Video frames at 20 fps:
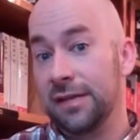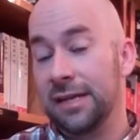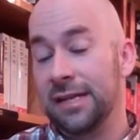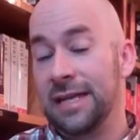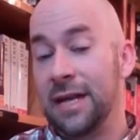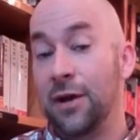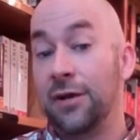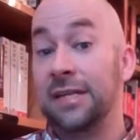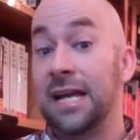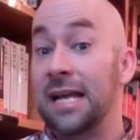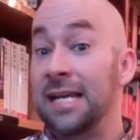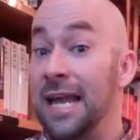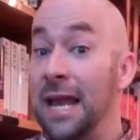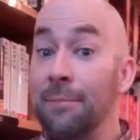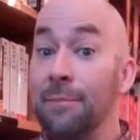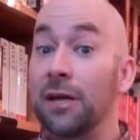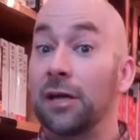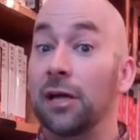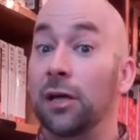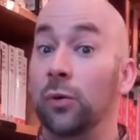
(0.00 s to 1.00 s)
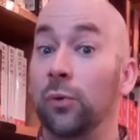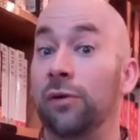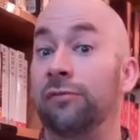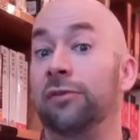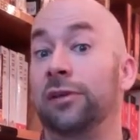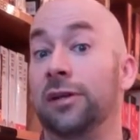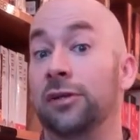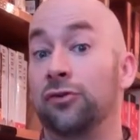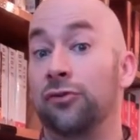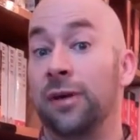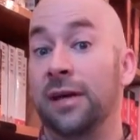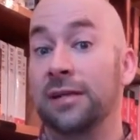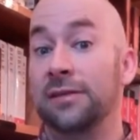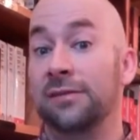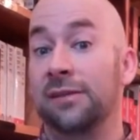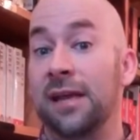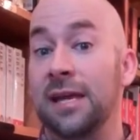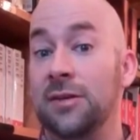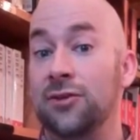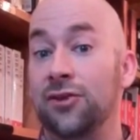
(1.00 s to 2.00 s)
Now, a dynamic equivalent
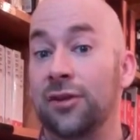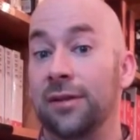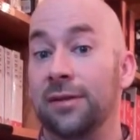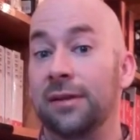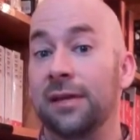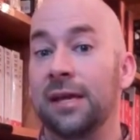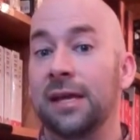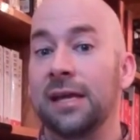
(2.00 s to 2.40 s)
translation